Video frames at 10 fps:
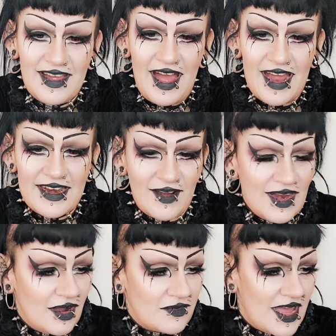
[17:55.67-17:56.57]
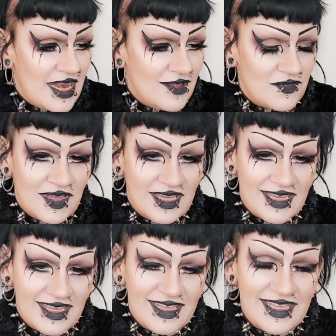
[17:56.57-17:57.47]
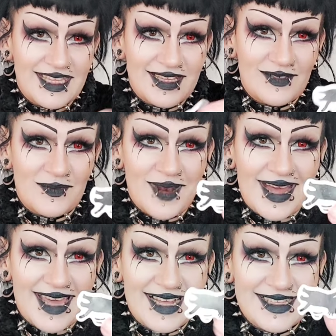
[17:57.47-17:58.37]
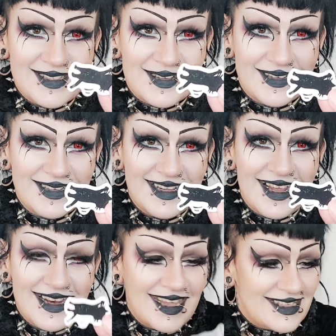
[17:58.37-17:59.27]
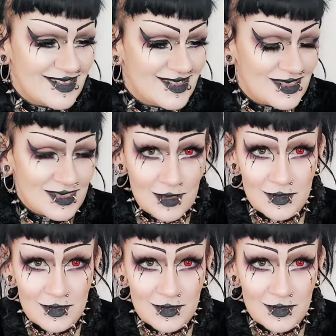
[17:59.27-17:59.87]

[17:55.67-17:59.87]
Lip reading: And I love anything with black cats on, and these are just so